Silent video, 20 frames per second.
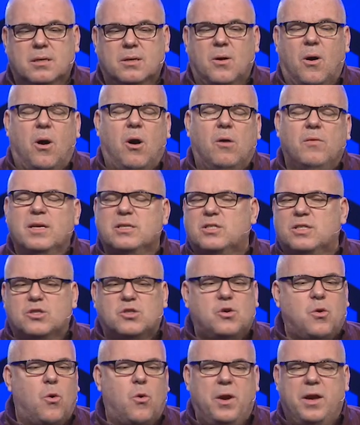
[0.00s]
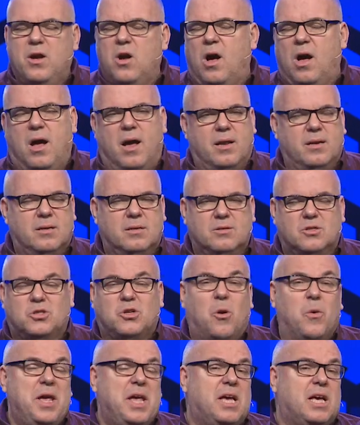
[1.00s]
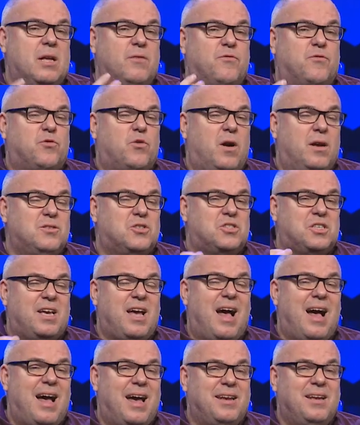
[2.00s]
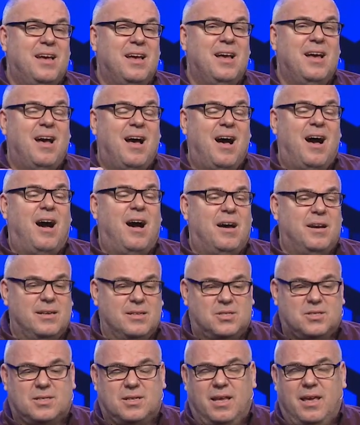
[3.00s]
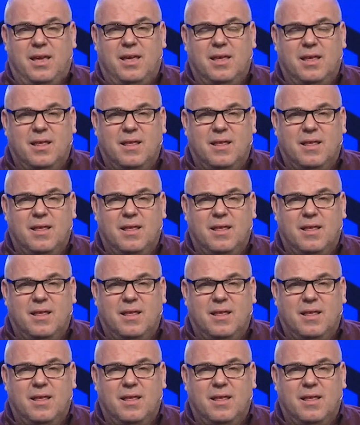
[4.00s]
All this is going on. So he confronts God honestly.